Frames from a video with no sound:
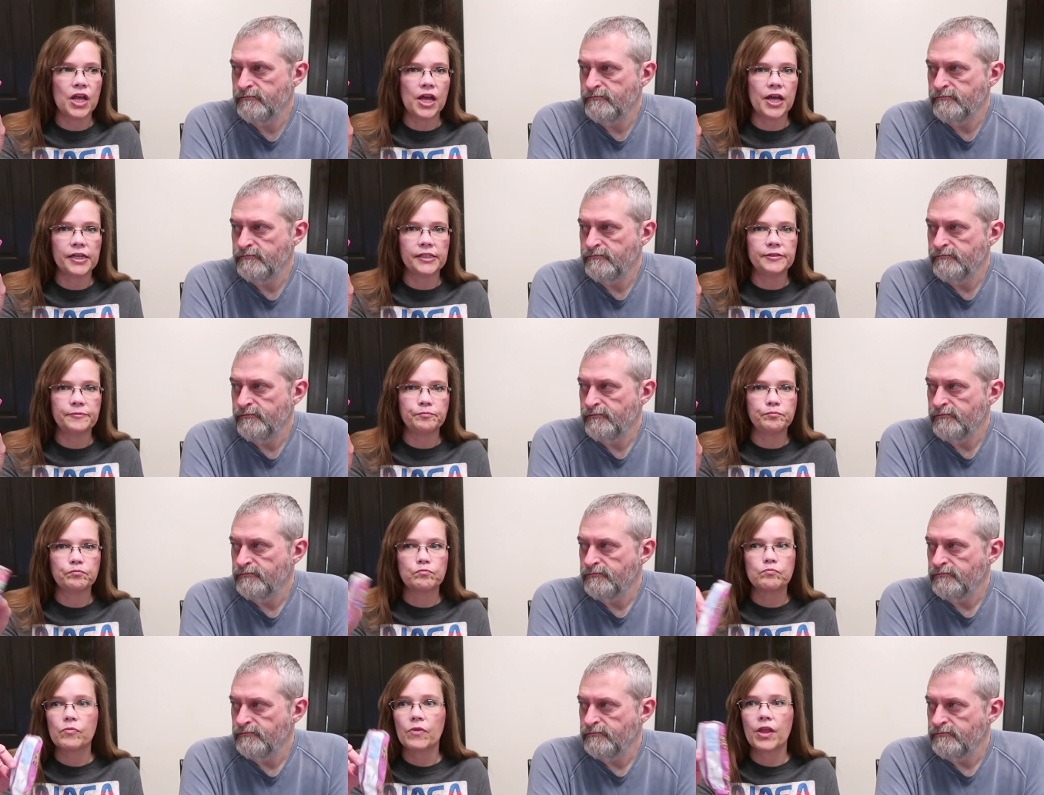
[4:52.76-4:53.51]

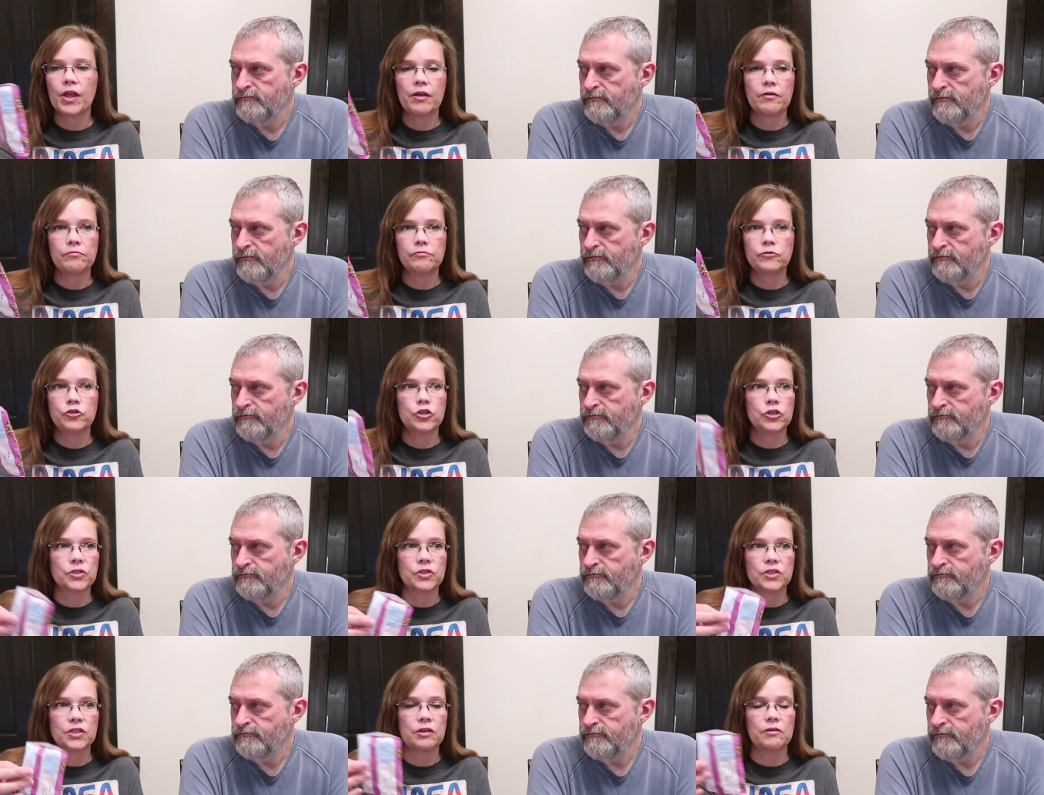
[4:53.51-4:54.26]
Speaker 1: get
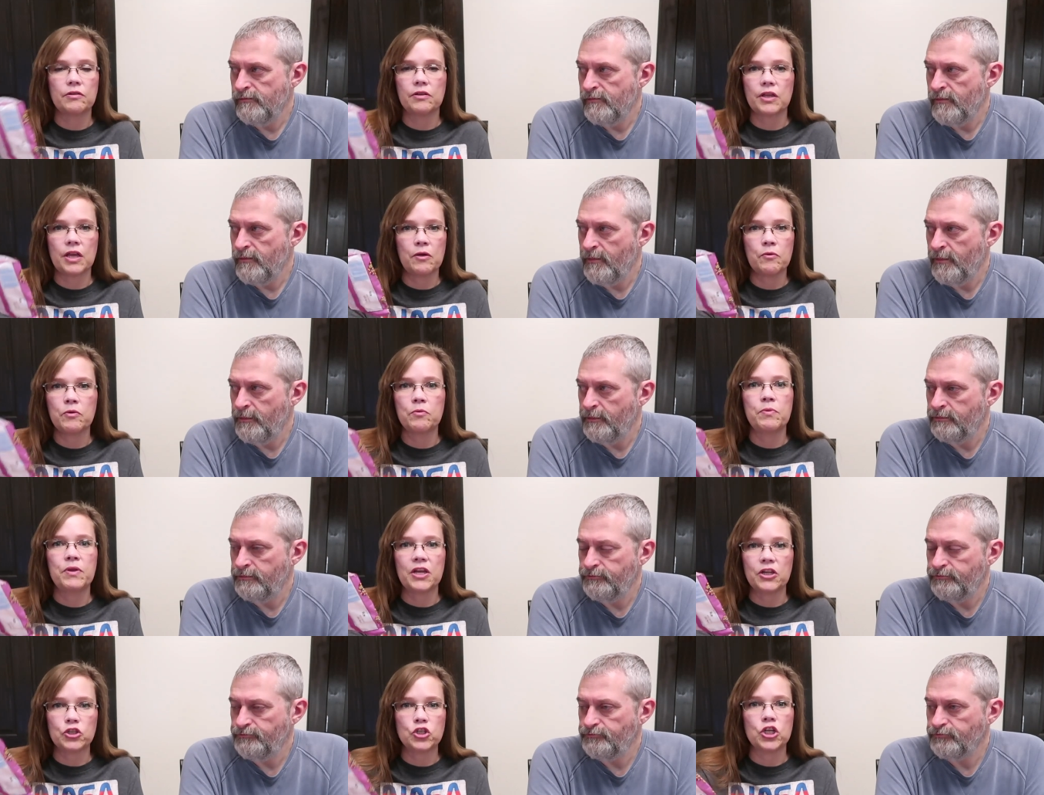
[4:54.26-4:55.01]
just, it would
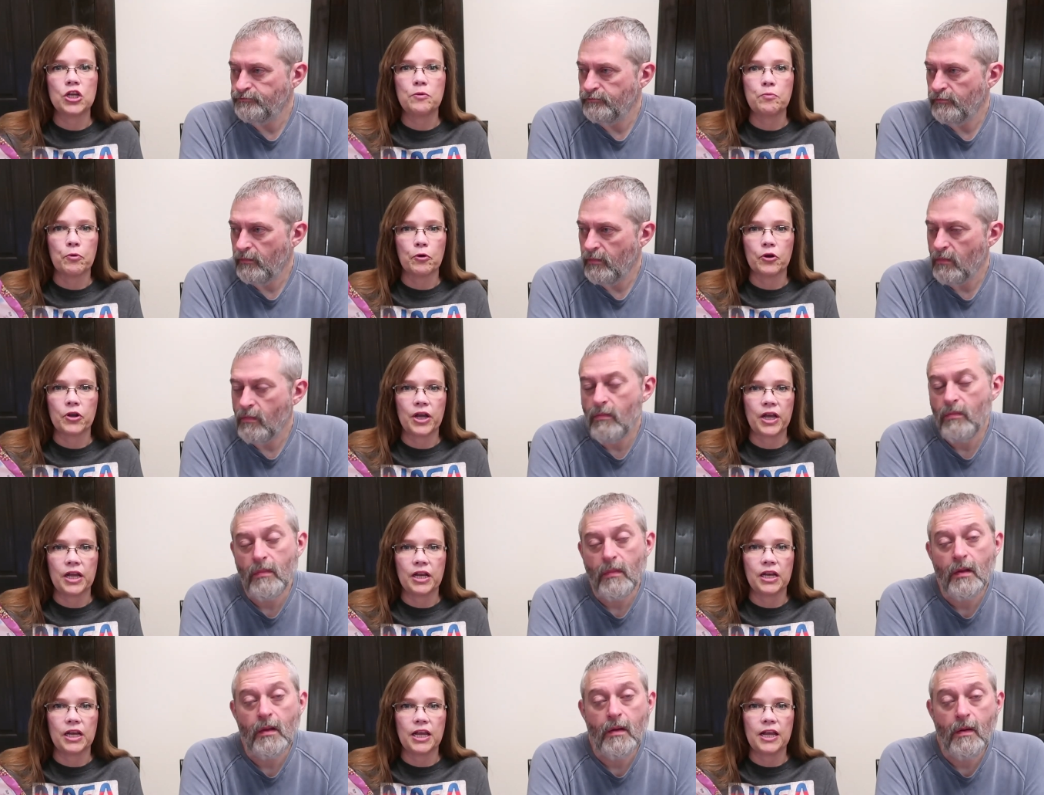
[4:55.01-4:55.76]
be a cheaper
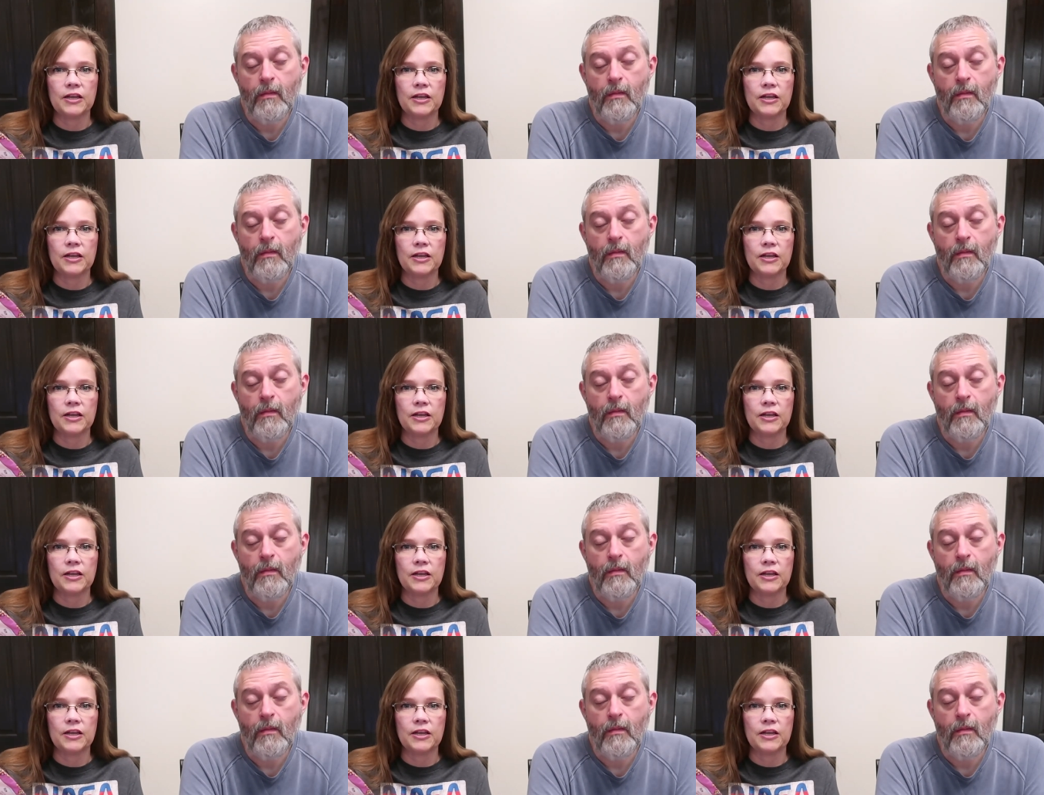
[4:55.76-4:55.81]
candy.